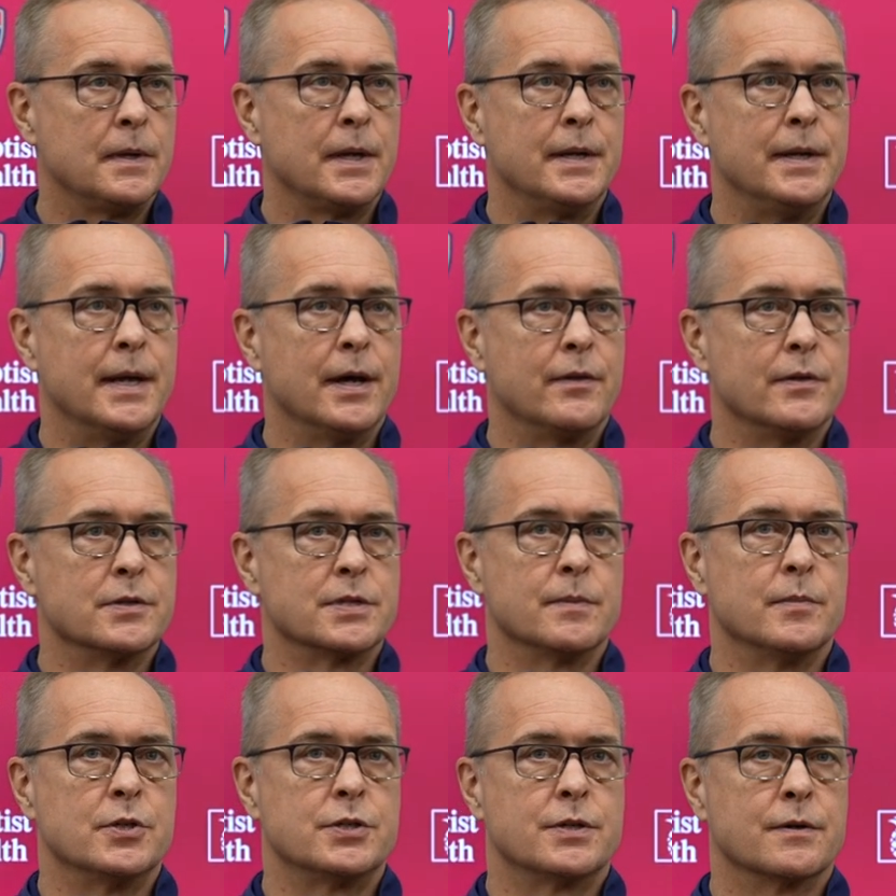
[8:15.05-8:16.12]
And now there's a
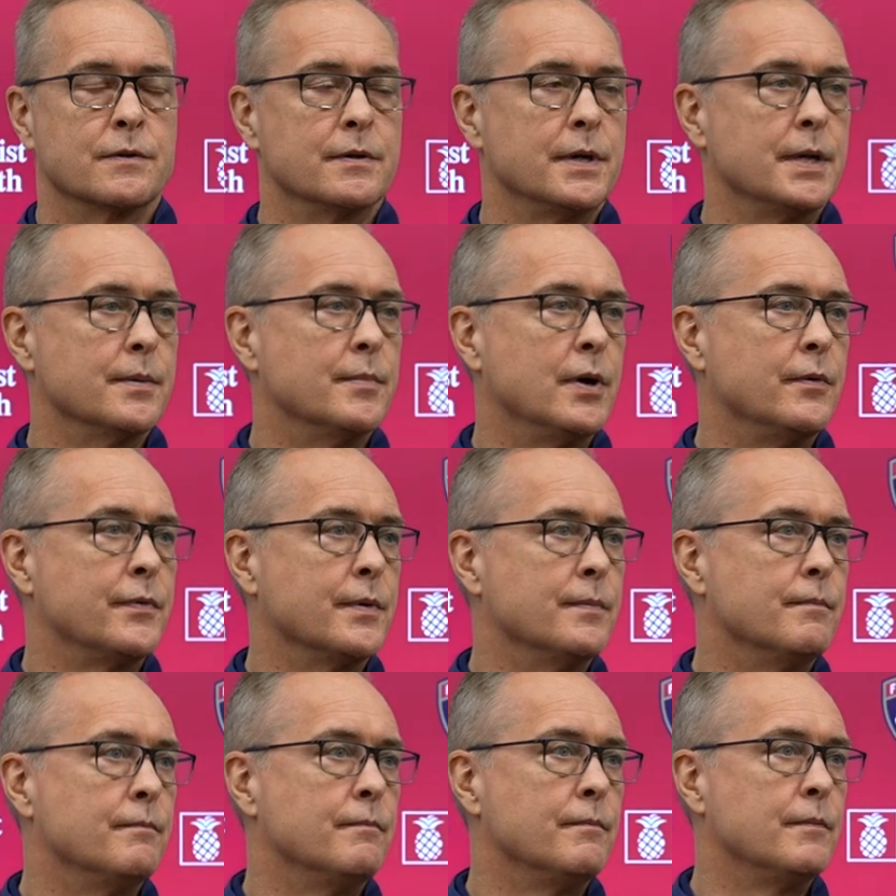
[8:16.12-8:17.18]
maturity about
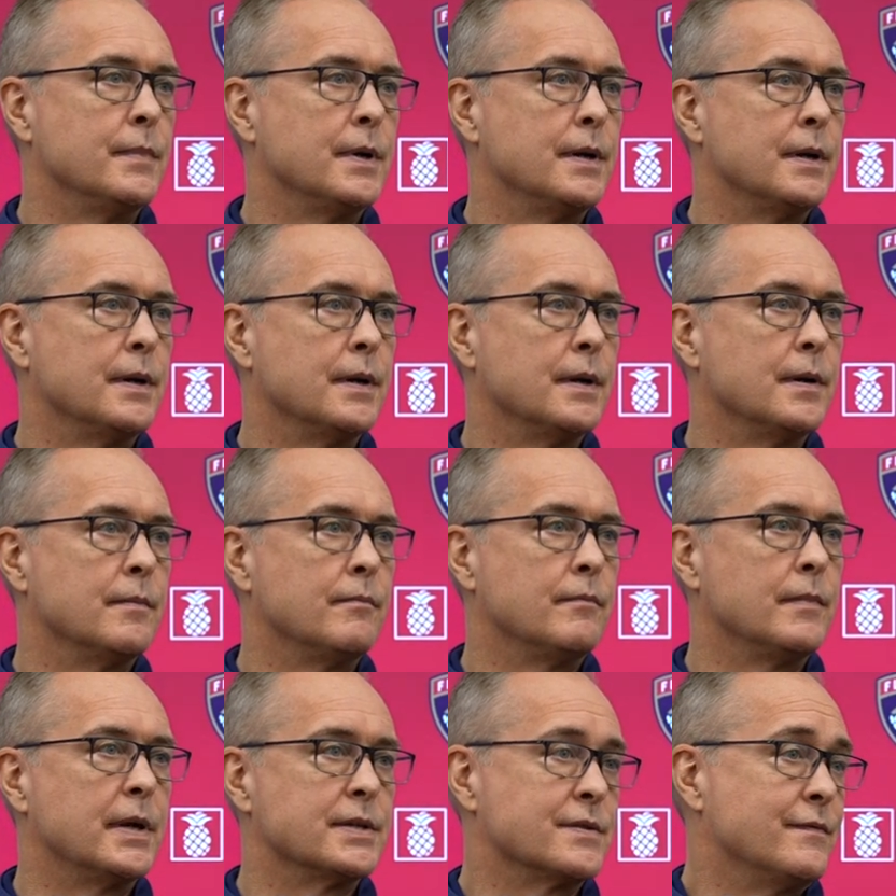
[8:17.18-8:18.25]
them
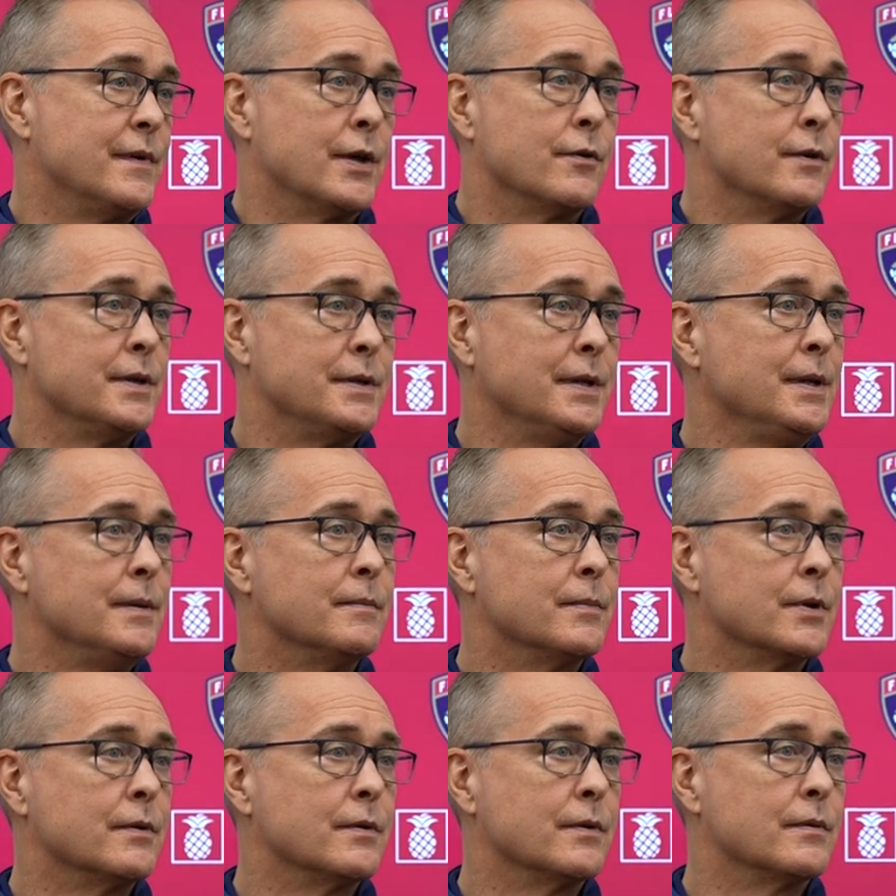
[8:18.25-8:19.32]
as a veteran team.
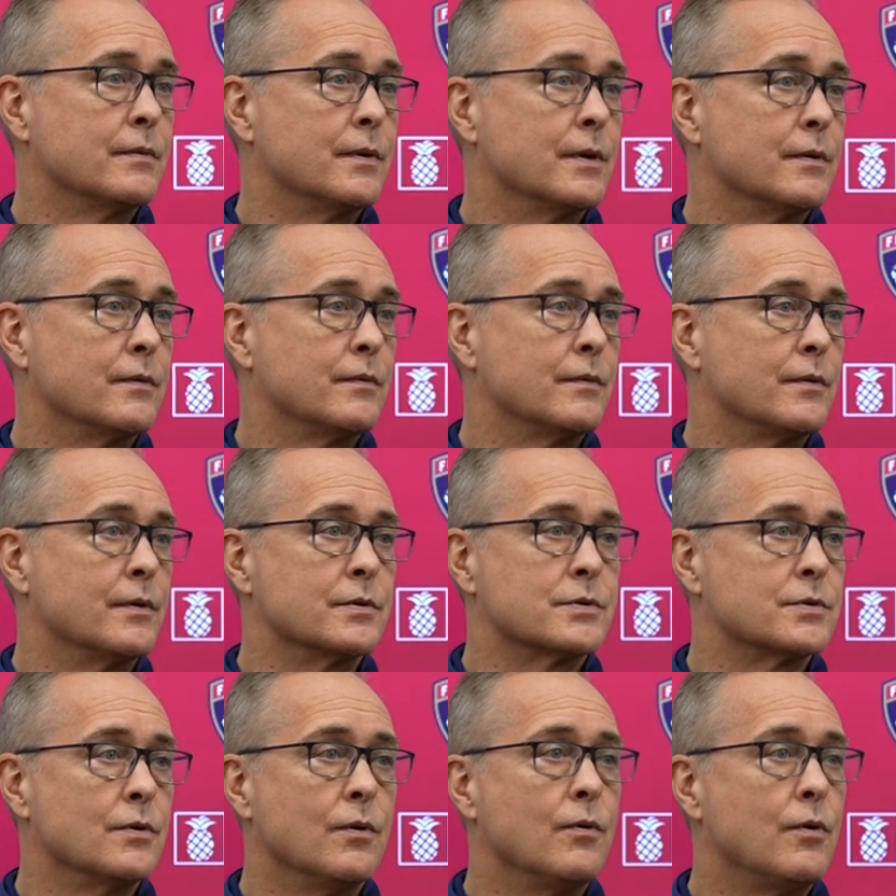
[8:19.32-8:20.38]

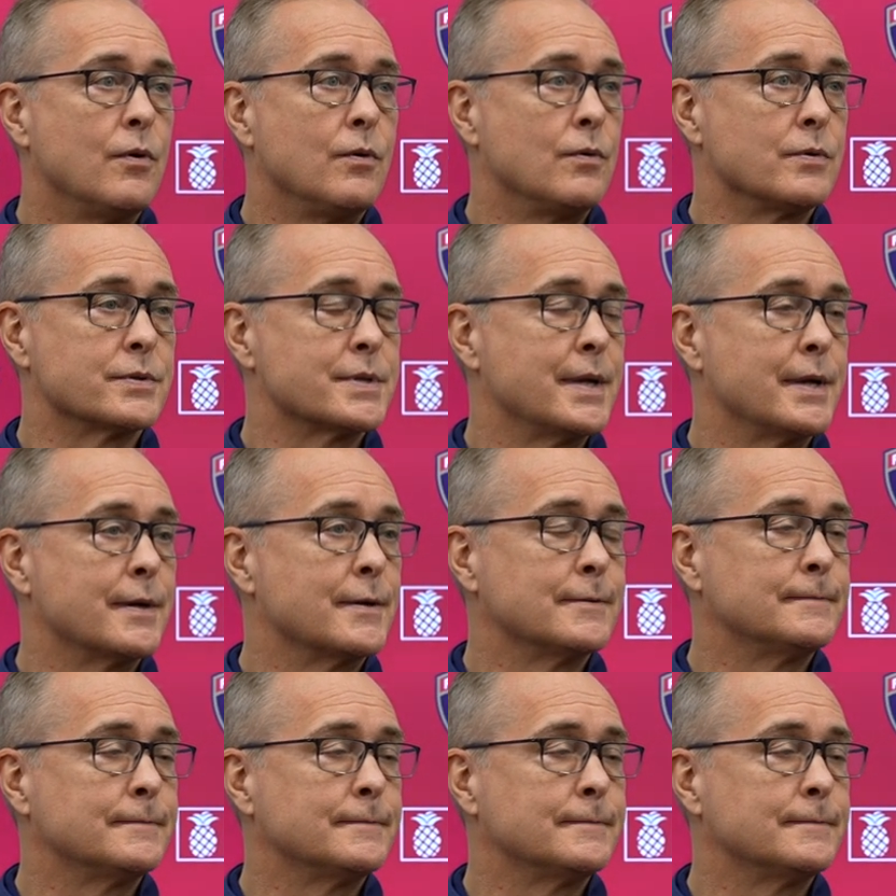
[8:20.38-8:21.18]
There's no holes there.